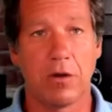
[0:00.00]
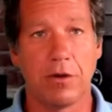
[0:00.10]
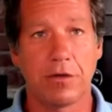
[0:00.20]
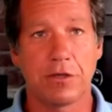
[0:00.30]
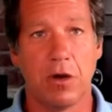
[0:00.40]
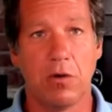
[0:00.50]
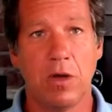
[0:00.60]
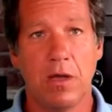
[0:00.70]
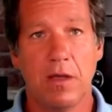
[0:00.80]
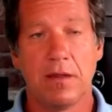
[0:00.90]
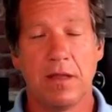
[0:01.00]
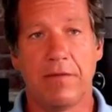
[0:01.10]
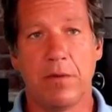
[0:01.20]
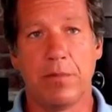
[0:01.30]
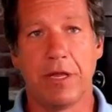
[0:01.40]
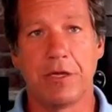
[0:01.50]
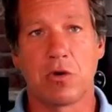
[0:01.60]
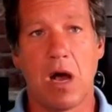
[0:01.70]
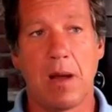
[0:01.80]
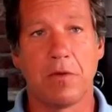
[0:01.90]
on your show, that everybody
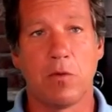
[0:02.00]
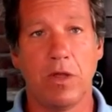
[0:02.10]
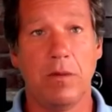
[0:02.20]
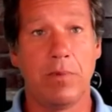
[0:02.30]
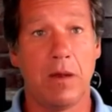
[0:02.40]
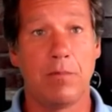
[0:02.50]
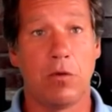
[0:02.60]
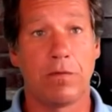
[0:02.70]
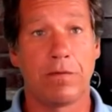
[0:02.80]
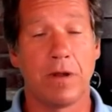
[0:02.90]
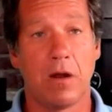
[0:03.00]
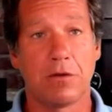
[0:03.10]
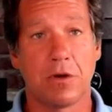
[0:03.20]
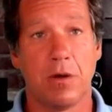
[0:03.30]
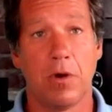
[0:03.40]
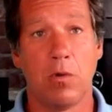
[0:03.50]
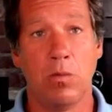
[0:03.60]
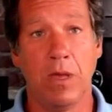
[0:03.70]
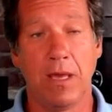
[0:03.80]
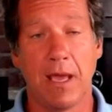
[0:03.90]
dropped a really bad poll for Donald Trump a
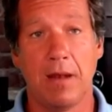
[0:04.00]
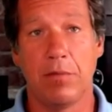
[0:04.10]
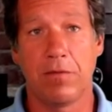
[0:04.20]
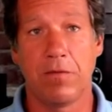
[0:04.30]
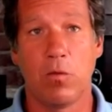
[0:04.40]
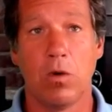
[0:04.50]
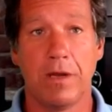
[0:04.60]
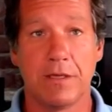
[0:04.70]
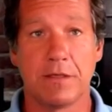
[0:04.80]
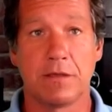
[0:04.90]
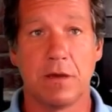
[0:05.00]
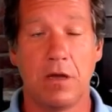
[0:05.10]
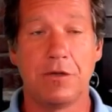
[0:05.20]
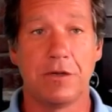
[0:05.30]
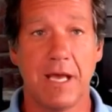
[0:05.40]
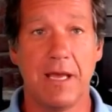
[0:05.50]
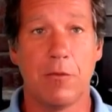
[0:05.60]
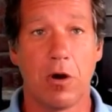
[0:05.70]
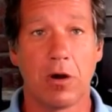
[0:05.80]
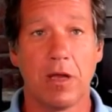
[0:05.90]
weekend before his
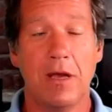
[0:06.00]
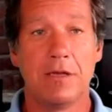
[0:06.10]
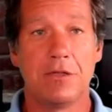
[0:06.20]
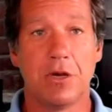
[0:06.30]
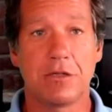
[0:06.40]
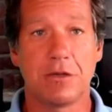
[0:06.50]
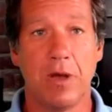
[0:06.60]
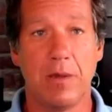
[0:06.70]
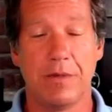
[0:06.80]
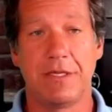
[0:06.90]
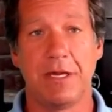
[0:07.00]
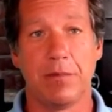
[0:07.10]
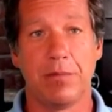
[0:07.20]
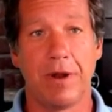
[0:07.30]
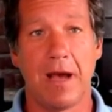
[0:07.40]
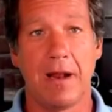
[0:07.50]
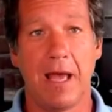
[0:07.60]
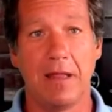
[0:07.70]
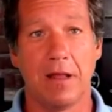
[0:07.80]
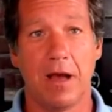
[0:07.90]
100-day mark, just so ABC could put out
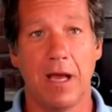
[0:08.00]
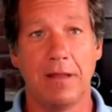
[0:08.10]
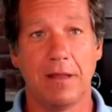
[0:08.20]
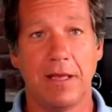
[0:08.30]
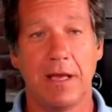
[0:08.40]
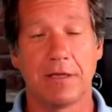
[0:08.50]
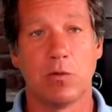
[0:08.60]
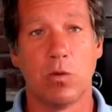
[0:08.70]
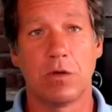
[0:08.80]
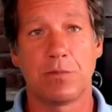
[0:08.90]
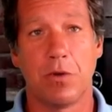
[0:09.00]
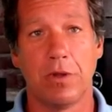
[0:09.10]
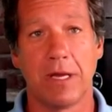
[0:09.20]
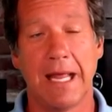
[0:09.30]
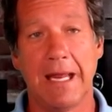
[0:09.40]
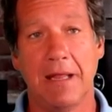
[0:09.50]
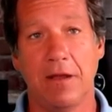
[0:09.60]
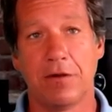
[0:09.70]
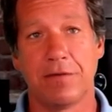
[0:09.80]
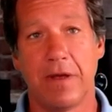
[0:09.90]
a headline that he has the worst polling in 80
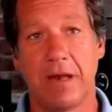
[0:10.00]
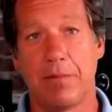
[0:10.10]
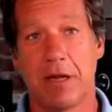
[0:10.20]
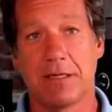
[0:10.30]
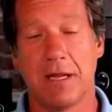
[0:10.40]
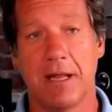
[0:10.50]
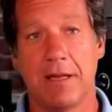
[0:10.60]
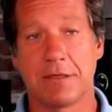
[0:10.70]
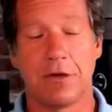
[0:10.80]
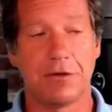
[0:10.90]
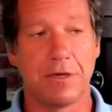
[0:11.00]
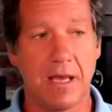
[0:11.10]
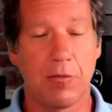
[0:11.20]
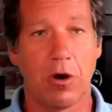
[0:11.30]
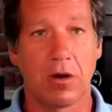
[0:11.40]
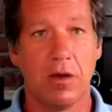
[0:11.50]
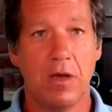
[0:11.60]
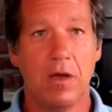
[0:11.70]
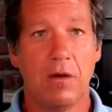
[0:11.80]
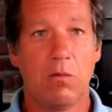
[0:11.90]
years of any president at his 100-day mark.
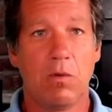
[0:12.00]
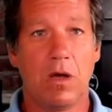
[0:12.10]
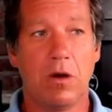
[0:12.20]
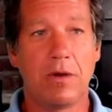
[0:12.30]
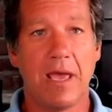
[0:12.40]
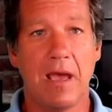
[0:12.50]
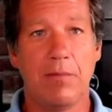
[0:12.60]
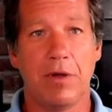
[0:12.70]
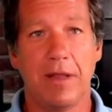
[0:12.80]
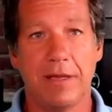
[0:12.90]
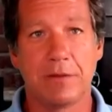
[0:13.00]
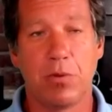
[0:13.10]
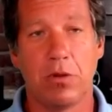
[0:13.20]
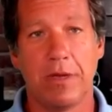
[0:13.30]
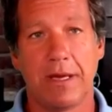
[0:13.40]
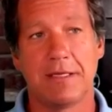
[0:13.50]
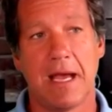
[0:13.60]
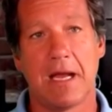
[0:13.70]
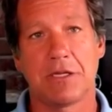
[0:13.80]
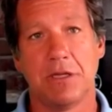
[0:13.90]
Well, okay, but his polling
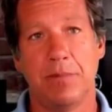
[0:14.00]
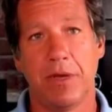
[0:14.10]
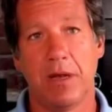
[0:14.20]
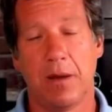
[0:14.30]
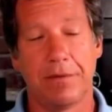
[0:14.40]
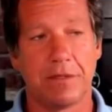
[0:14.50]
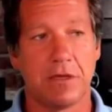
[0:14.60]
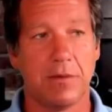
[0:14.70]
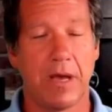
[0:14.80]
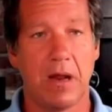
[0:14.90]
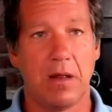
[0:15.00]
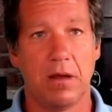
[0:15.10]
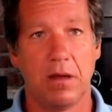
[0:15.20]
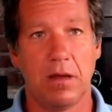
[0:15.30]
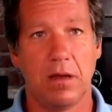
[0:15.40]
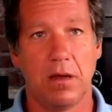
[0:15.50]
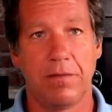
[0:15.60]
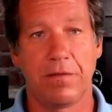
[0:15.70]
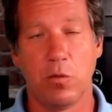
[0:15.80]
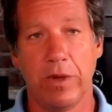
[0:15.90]
has actually been, up until about
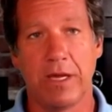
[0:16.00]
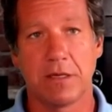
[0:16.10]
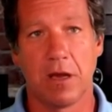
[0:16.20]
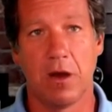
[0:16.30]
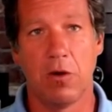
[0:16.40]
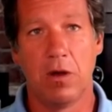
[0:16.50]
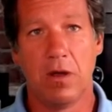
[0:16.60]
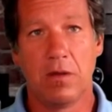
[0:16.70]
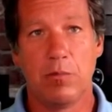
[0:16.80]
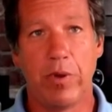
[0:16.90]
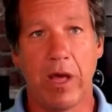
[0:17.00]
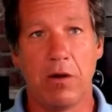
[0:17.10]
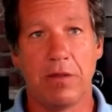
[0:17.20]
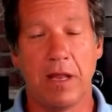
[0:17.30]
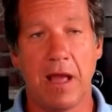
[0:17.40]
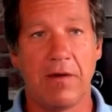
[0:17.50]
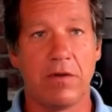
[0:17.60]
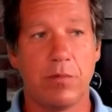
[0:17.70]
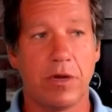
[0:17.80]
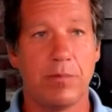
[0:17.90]
a few weeks ago, better than
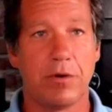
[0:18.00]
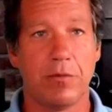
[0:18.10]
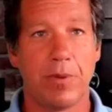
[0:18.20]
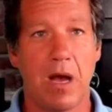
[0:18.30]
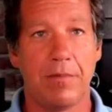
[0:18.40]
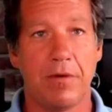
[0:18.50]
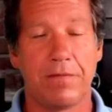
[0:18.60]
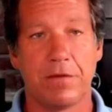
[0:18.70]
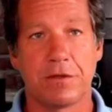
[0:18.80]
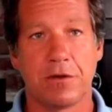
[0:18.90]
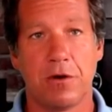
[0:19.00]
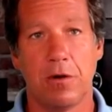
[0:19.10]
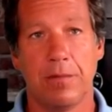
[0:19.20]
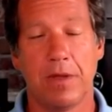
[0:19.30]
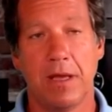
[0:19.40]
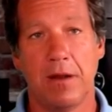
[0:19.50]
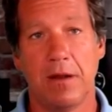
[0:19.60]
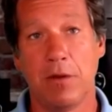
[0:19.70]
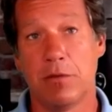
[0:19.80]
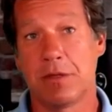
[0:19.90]
everybody but Obama first term.
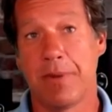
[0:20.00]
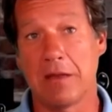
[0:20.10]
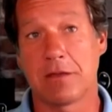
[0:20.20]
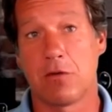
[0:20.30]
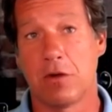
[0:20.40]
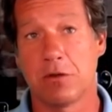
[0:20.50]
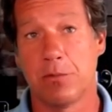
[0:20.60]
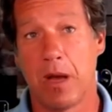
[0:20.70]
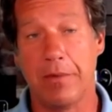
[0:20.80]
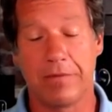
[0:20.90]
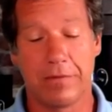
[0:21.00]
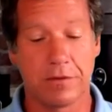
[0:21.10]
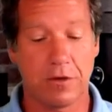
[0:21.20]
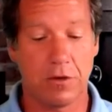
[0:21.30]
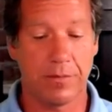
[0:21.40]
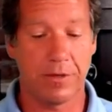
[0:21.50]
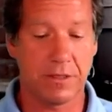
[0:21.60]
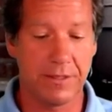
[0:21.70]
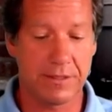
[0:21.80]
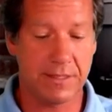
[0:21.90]
And he was about to cross Obama first term
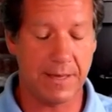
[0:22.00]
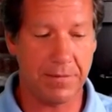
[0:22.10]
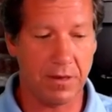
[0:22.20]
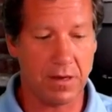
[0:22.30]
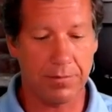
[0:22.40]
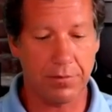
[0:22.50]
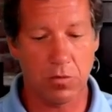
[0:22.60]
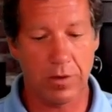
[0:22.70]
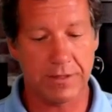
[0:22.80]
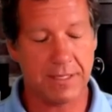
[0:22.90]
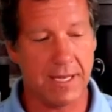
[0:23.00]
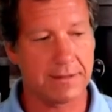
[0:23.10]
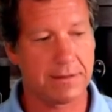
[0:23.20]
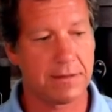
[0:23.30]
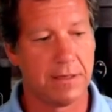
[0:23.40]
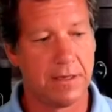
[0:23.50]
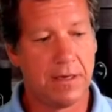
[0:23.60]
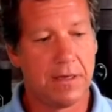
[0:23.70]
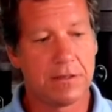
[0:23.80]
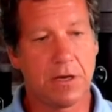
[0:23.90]
until he stepped in a couple of hornet's nests.
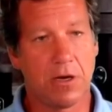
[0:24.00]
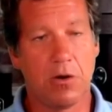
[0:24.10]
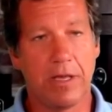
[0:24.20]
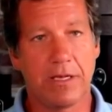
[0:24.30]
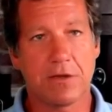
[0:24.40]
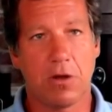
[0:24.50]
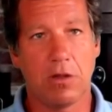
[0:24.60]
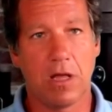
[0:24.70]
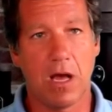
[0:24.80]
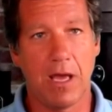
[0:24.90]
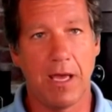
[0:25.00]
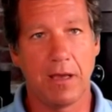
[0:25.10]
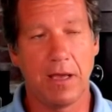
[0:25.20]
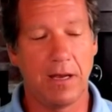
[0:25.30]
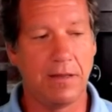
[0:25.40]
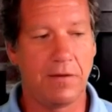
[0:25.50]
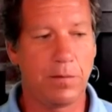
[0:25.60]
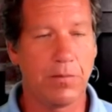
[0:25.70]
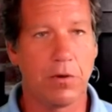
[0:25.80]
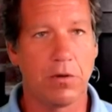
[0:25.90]
So it's all lying, and
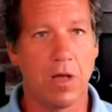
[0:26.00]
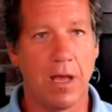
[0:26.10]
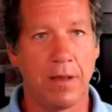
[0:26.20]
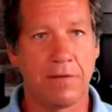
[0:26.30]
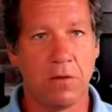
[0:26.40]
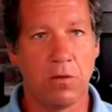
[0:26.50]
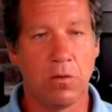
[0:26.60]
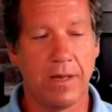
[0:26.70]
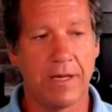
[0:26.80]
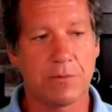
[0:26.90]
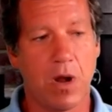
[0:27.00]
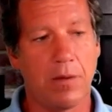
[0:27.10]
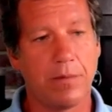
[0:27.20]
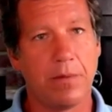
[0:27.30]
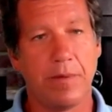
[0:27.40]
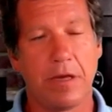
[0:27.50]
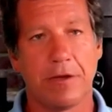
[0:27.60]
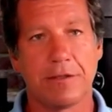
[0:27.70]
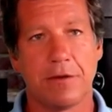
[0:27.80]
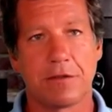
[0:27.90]
these people are lying too. And it's probably
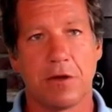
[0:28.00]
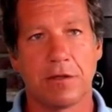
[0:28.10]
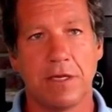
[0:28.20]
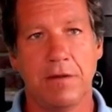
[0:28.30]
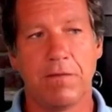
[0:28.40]
because they're salty